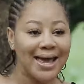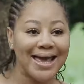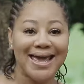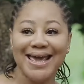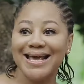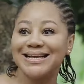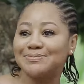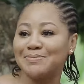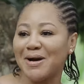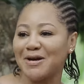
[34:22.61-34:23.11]

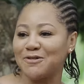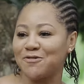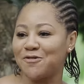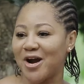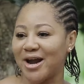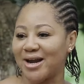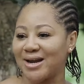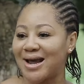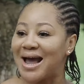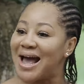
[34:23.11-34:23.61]
He is my
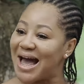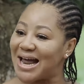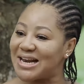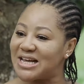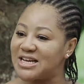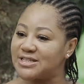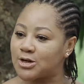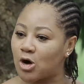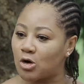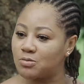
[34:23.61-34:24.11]
friend, and
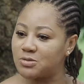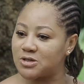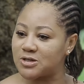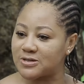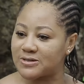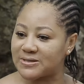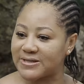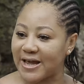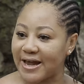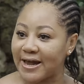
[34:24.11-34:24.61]
he's come to
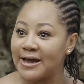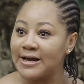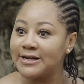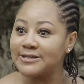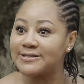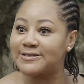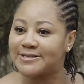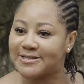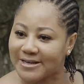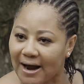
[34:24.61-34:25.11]
stay,
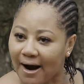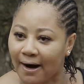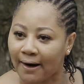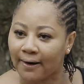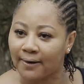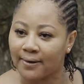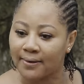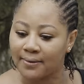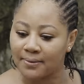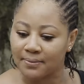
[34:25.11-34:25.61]

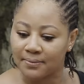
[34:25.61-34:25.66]
sir.